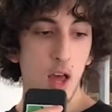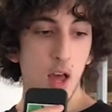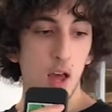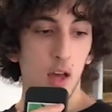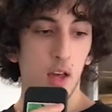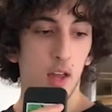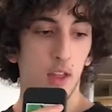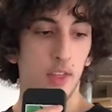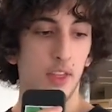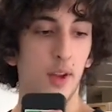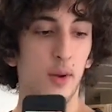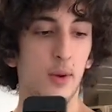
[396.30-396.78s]

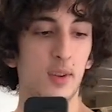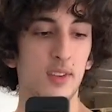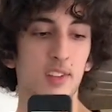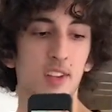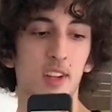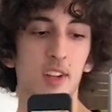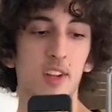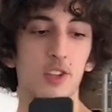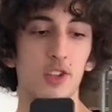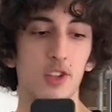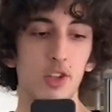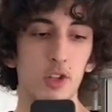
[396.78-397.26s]
"There is
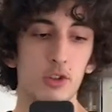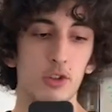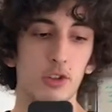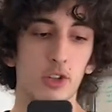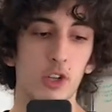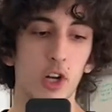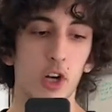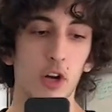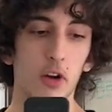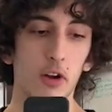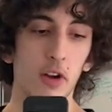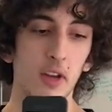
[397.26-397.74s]
an induced
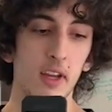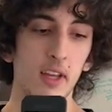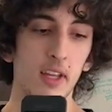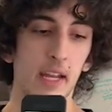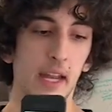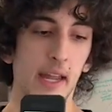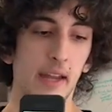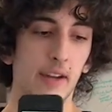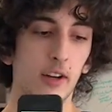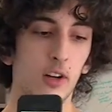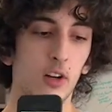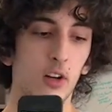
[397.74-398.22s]
current in
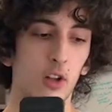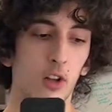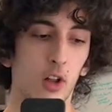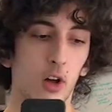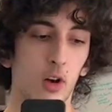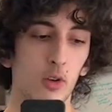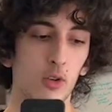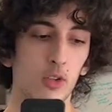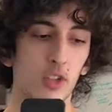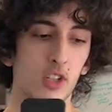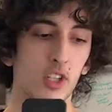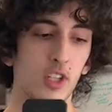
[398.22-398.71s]
a
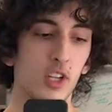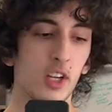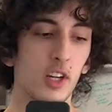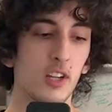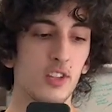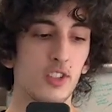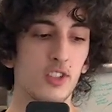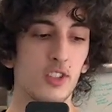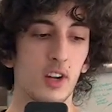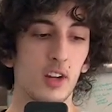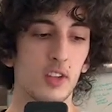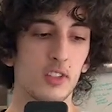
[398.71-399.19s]
closed
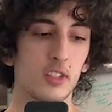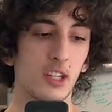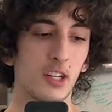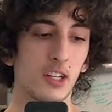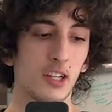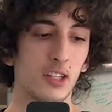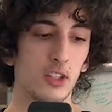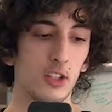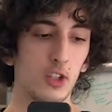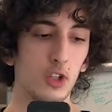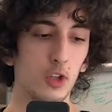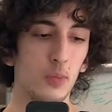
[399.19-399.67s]

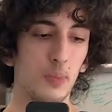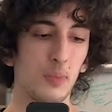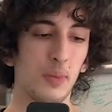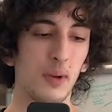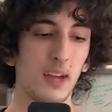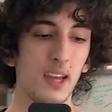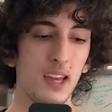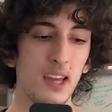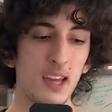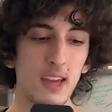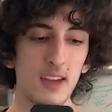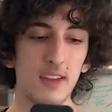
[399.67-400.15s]
conducting loop
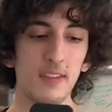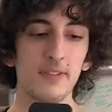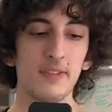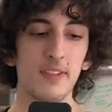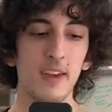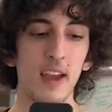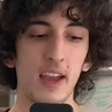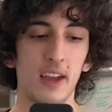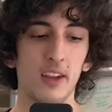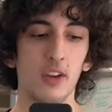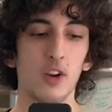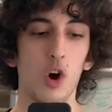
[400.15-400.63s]
if
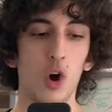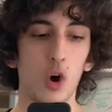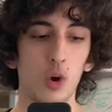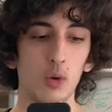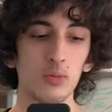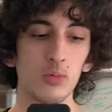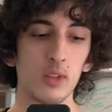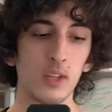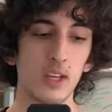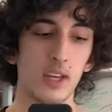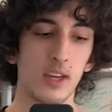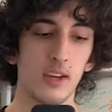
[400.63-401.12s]
and
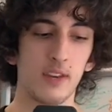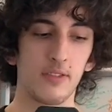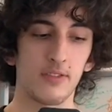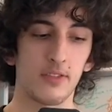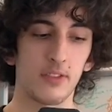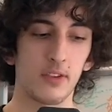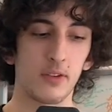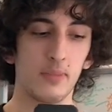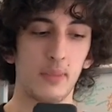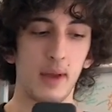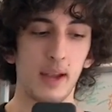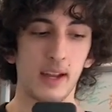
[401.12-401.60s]
only if
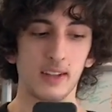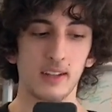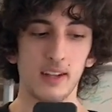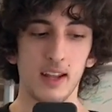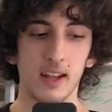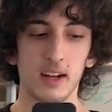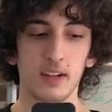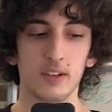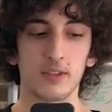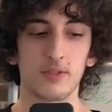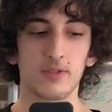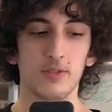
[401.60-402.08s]
the
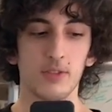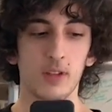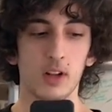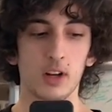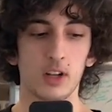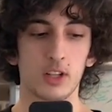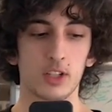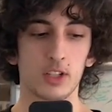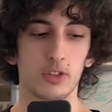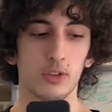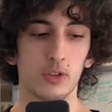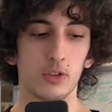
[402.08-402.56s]
magnetic
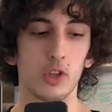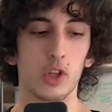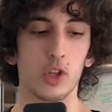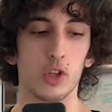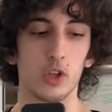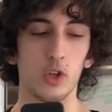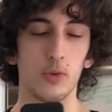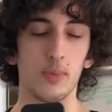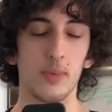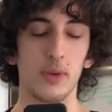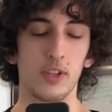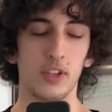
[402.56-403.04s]
flux through the
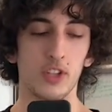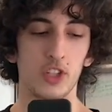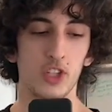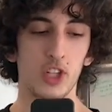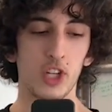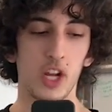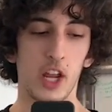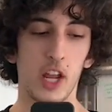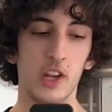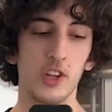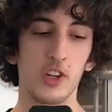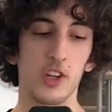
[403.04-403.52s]
loop is
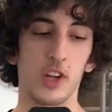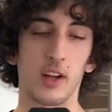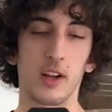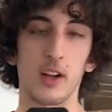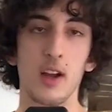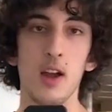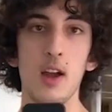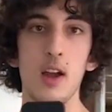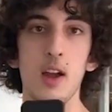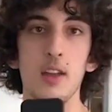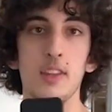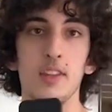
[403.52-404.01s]
changing."
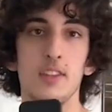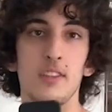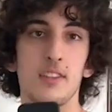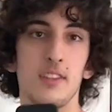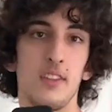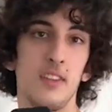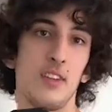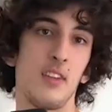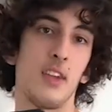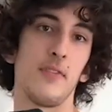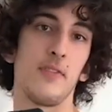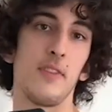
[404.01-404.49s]
This is
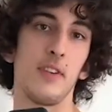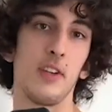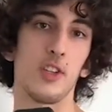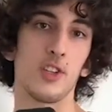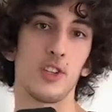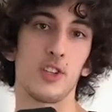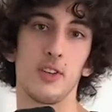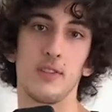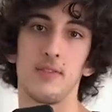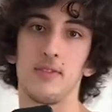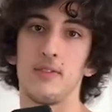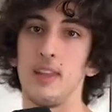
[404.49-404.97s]
the
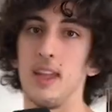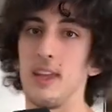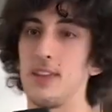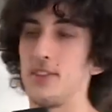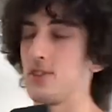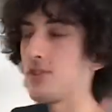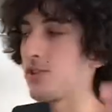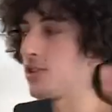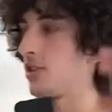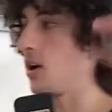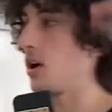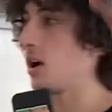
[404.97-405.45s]
definition of
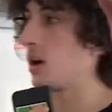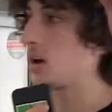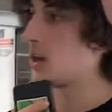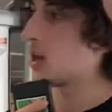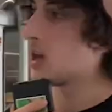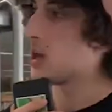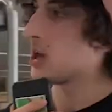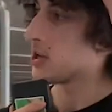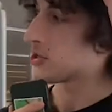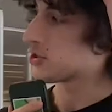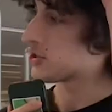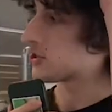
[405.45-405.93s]
Lenz's law.
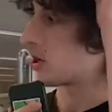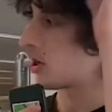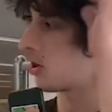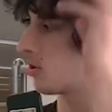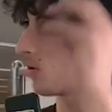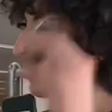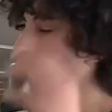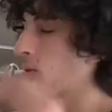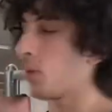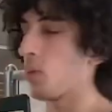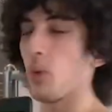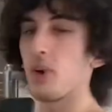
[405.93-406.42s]

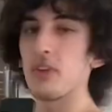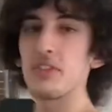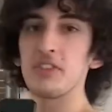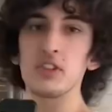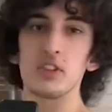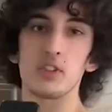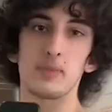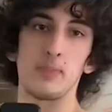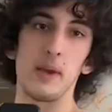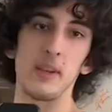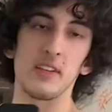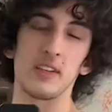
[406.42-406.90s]
So what
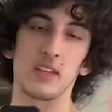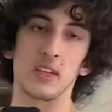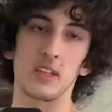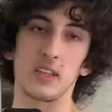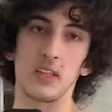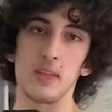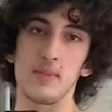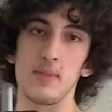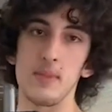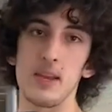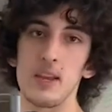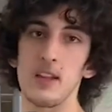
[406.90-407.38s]
this
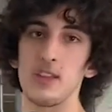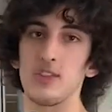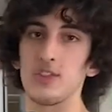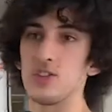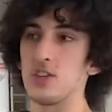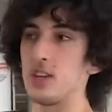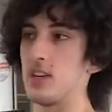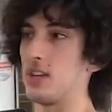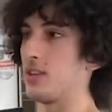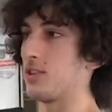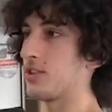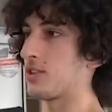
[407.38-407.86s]
basically means
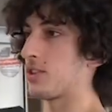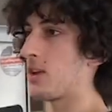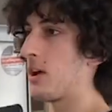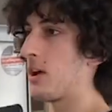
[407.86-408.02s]
is